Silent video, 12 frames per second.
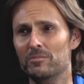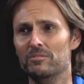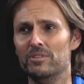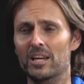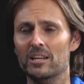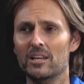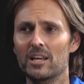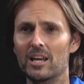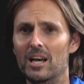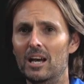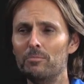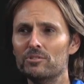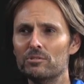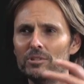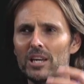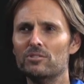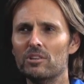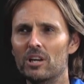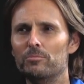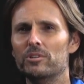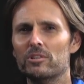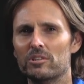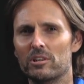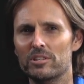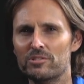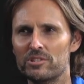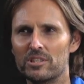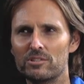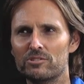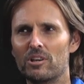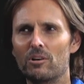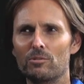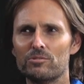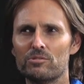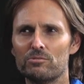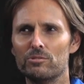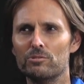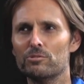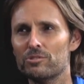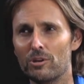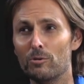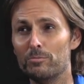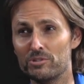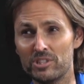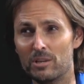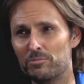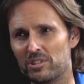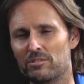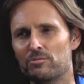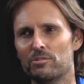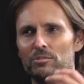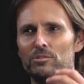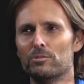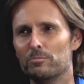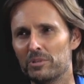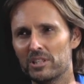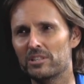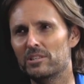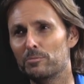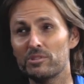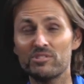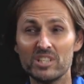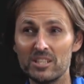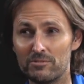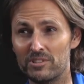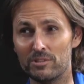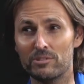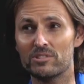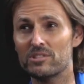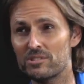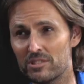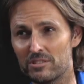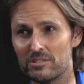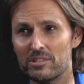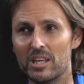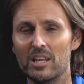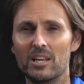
Mm. In fact, up until that time, you can only see souls through your soul perception, through your ability to perceive their existence.